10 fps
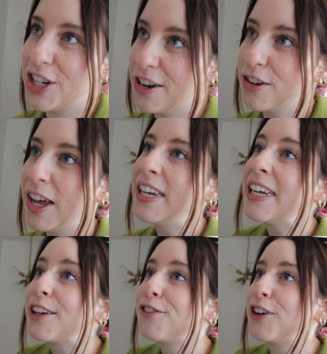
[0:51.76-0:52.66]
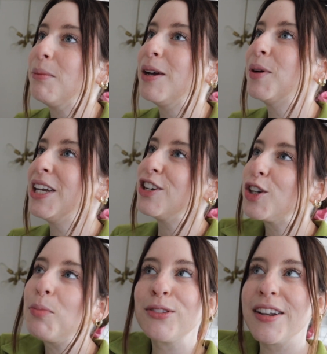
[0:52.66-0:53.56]
channel, and he can film it, but he
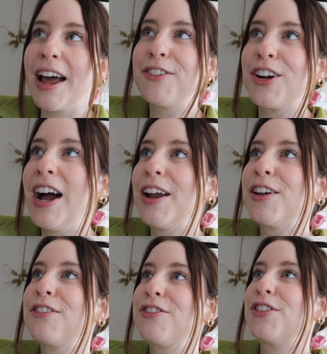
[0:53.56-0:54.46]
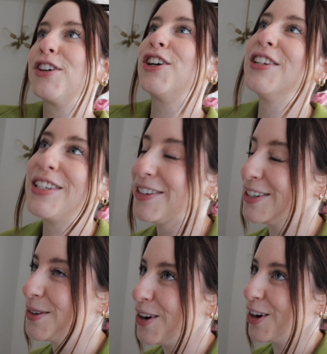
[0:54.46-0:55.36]
should post it after out of the goodness of his
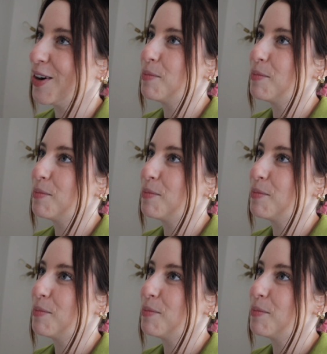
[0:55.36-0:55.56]
own heart.